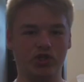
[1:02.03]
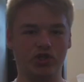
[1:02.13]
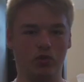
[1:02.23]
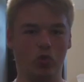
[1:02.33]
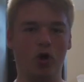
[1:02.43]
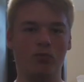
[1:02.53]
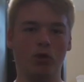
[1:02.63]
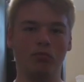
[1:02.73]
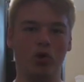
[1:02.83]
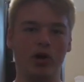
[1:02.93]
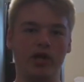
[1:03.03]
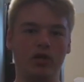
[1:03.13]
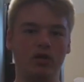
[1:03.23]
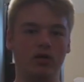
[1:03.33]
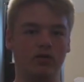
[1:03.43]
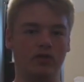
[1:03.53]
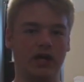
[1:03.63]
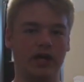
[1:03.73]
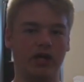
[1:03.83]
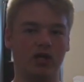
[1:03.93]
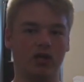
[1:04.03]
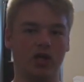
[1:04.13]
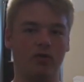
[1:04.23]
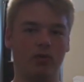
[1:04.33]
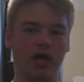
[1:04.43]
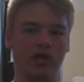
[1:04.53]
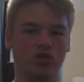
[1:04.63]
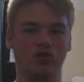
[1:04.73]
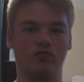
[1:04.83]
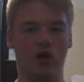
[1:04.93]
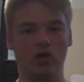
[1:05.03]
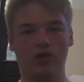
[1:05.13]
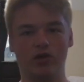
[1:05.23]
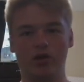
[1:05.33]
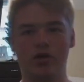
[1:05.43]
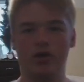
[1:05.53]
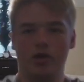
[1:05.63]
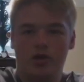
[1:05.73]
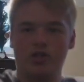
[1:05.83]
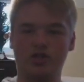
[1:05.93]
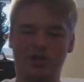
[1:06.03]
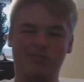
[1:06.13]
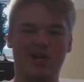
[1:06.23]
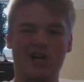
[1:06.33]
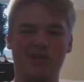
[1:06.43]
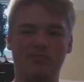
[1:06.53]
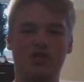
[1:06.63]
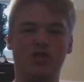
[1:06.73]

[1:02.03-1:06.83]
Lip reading: Walmart brand that a lot of blasters fall under sometimes.